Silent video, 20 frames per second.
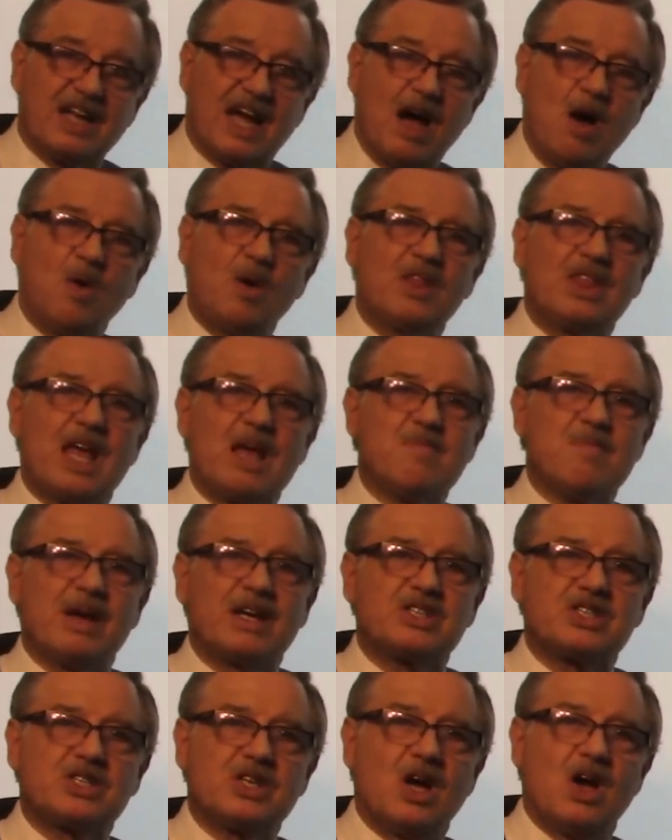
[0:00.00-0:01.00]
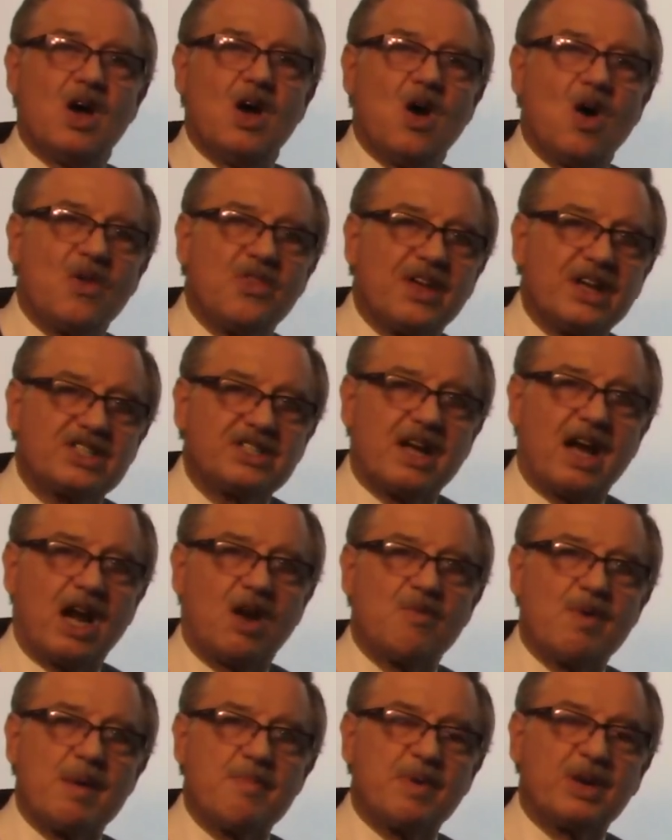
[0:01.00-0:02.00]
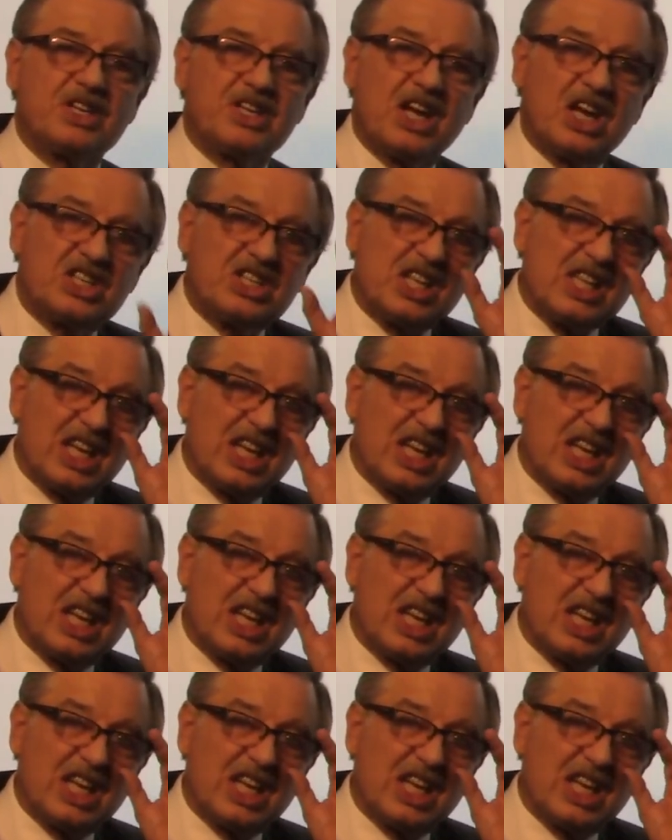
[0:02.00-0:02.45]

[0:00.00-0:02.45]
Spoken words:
How can they miss this kind of repetition